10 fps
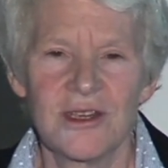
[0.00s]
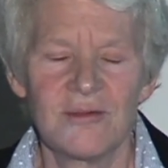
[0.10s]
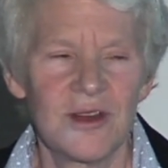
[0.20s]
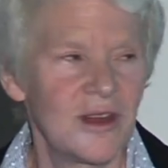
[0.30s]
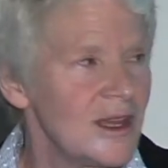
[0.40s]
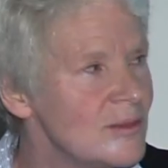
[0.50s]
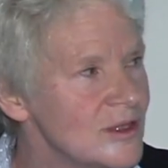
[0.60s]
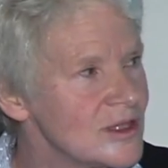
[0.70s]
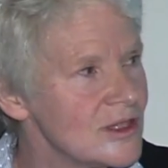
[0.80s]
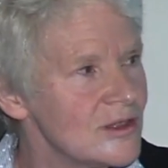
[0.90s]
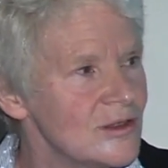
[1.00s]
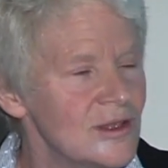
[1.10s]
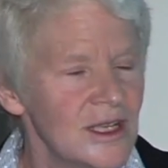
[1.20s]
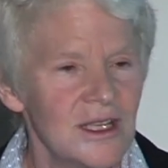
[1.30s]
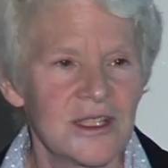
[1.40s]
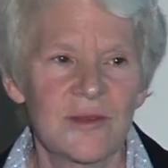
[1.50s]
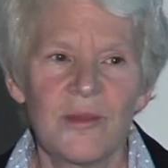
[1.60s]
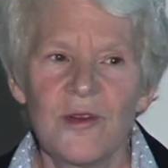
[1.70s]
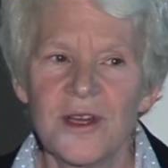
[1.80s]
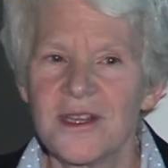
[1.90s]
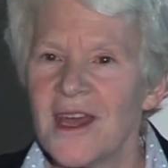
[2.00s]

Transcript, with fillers: and we're able to support